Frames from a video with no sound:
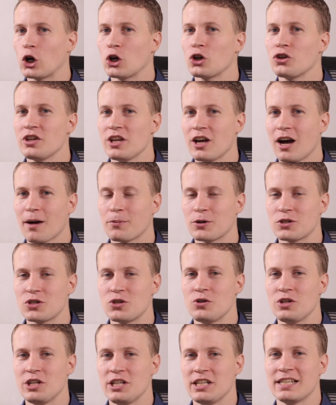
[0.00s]
earned the
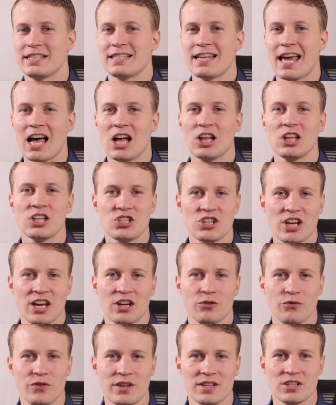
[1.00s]
opportunity to tell a
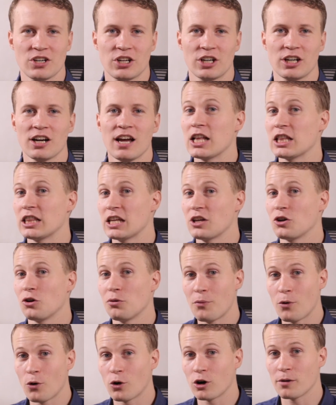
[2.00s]
channel visitor a
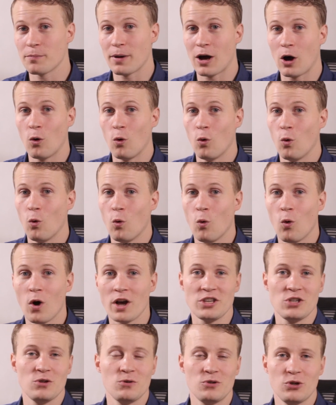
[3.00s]
little more about
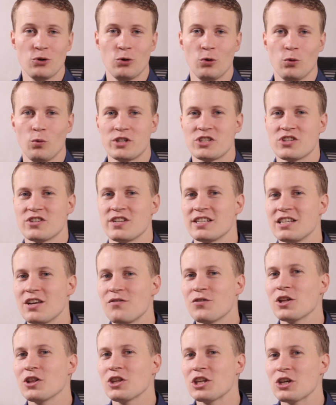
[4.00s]
what you do, which
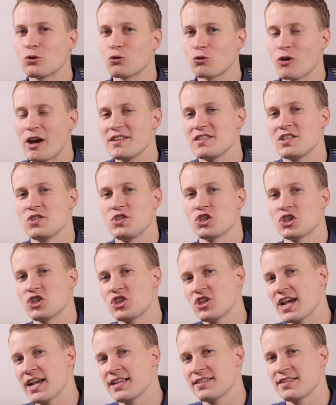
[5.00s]
significantly raises your
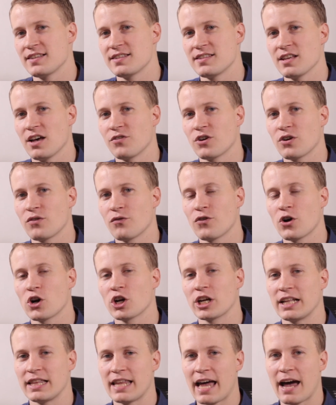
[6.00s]
chances of
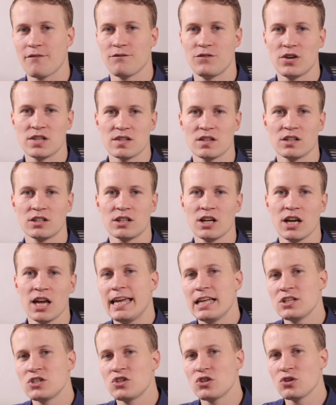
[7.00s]
converting that visitor
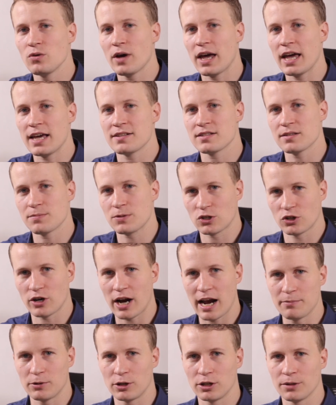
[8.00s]
into a
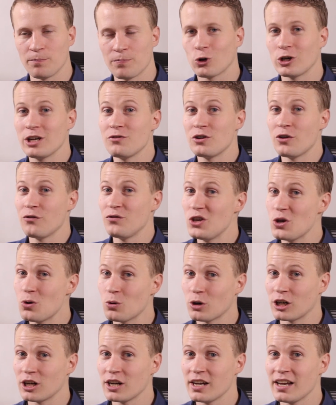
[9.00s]
subscriber or even a
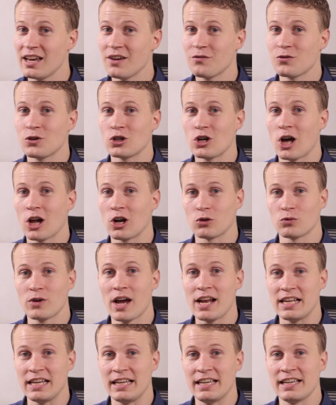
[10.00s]
viewer if they're not
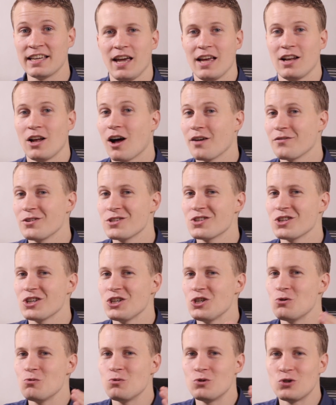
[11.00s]
already. And
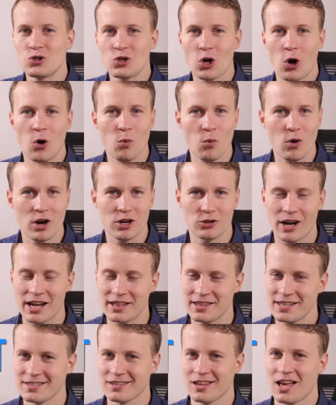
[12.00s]
obviously you don't want to
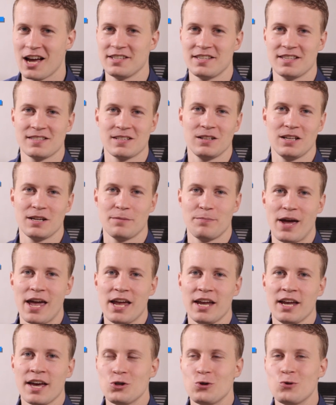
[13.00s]
write these lines as
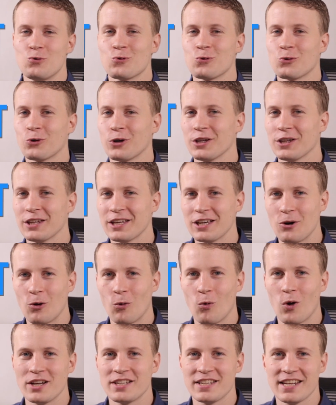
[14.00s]
clickbait. You really
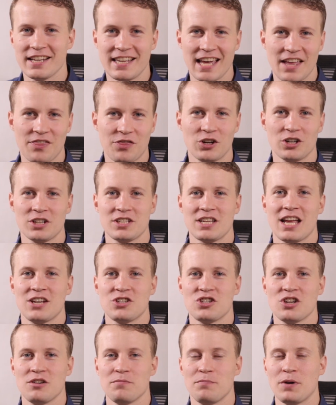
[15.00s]
want to get their
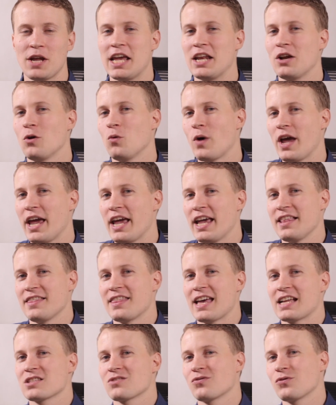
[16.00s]
attention, but in a way
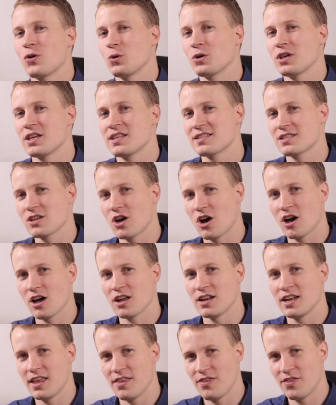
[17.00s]
that's focused
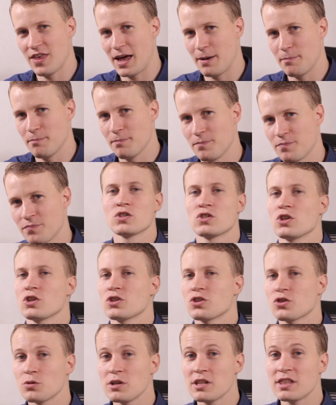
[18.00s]
on them. So
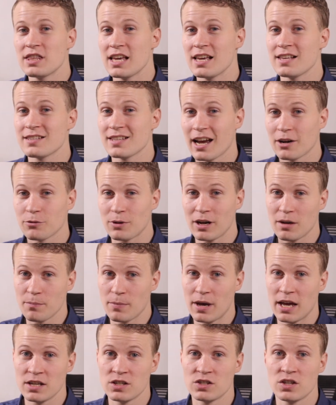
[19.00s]
there's three things I
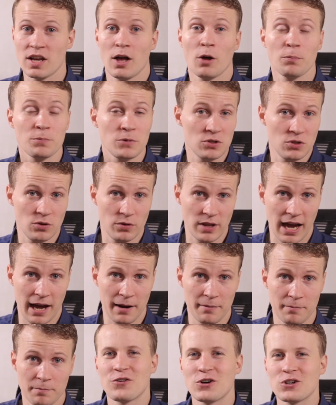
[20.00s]
recommend to help you do
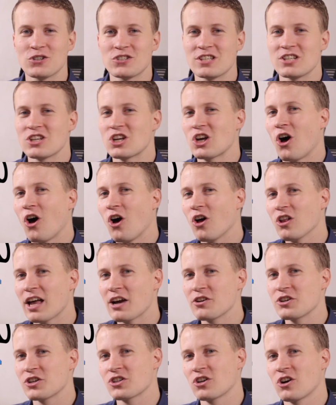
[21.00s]
that. First, call
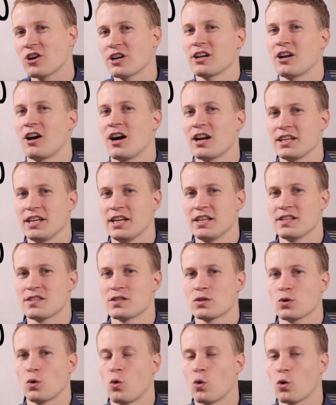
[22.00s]
out your target
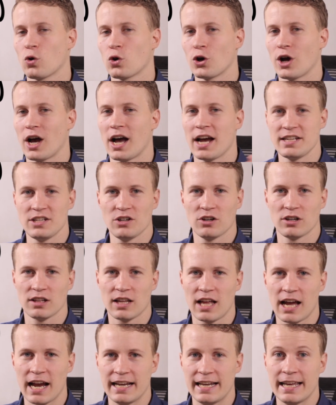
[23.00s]
audience or ideal
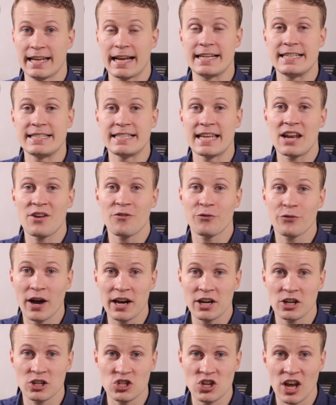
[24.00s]
client and
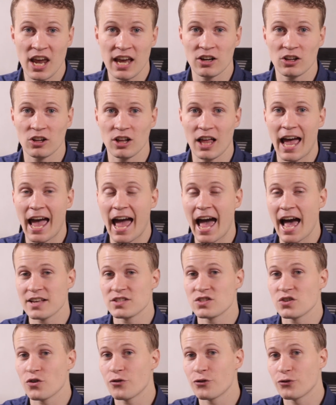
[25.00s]
identify your channel
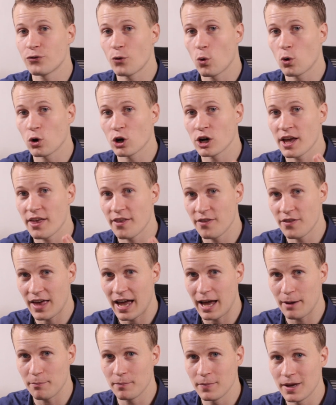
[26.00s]
as for
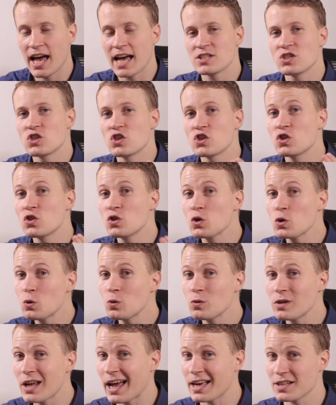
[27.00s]
them as
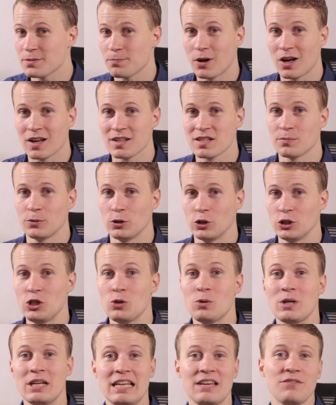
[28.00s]
soon as possible. And
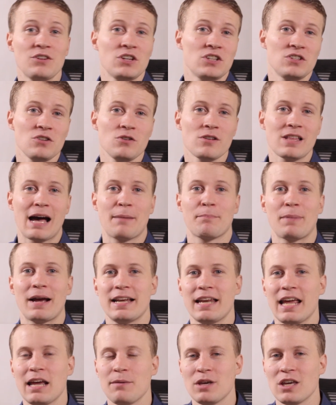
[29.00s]
you can even do that by
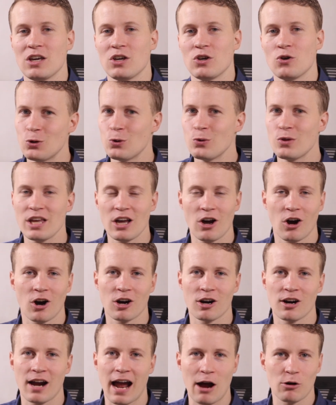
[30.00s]
naming who they
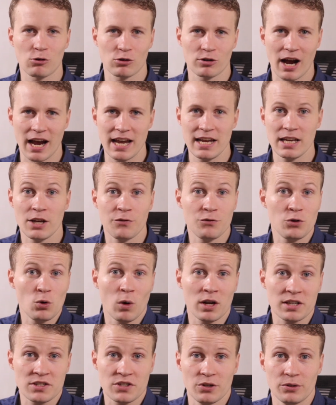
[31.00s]
are outright if you
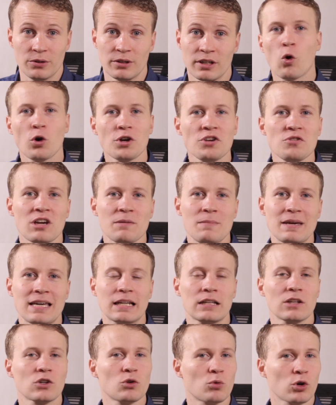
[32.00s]
want to. Or you can make
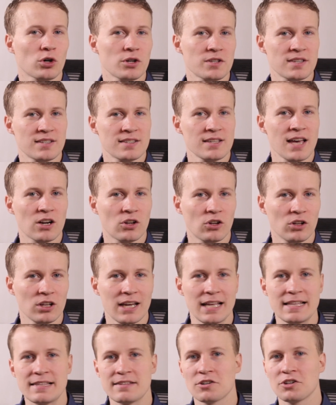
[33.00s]
it a little more
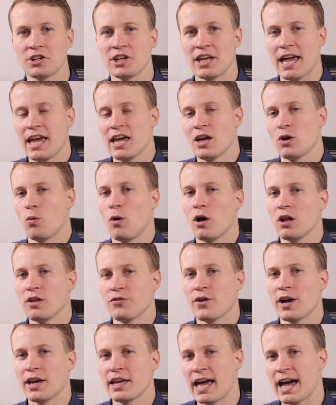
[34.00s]
subtle, inserting a
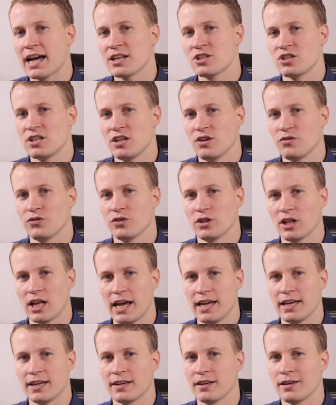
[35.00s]
qualifying adjective
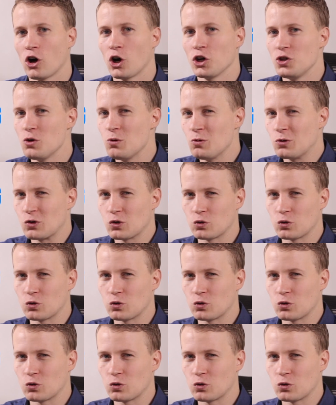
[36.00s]
like, are you